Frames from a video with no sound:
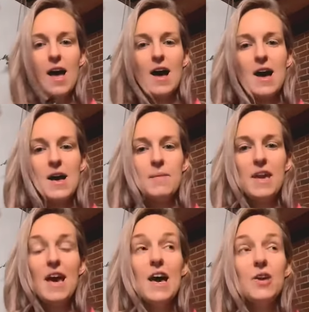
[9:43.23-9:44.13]

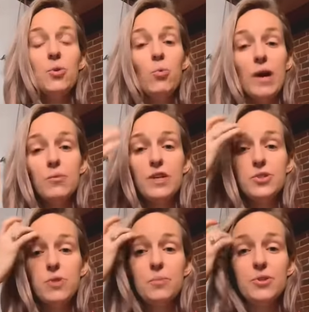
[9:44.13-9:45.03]
And when we
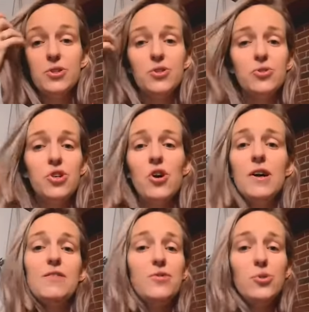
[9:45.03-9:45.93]
do open the studio,
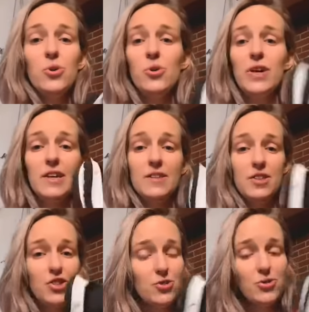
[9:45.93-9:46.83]
if you get
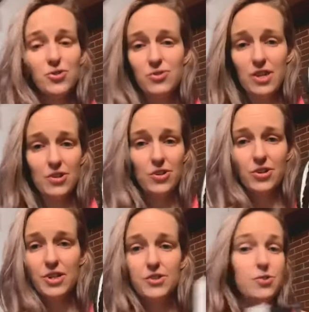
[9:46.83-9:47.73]
these shoes, you get your
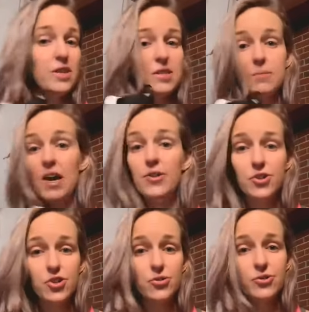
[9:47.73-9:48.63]
cleats, you get some
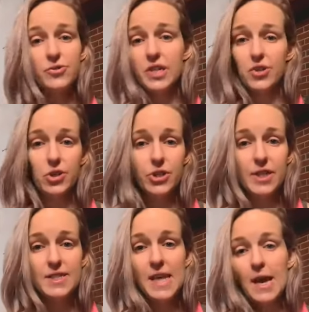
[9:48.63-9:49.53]
other shoes, you get your
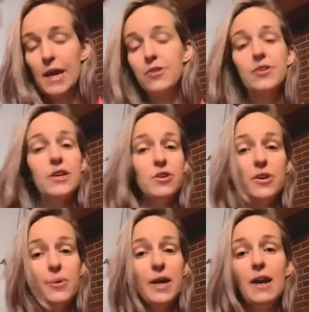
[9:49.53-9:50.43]
cleats, and you're like, you
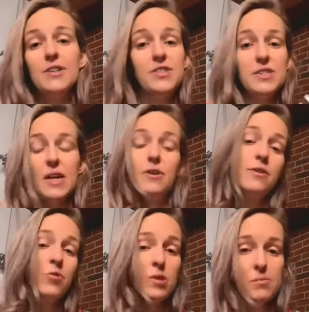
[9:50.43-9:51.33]
know what, I don't
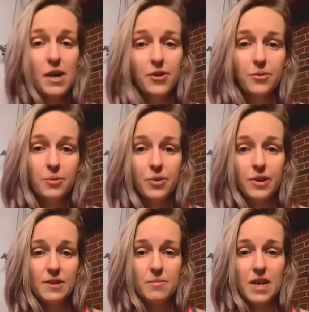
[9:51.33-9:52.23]
even want to bother with
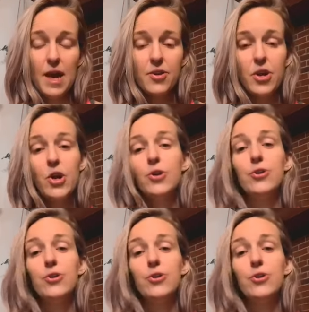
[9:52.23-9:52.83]
putting them together.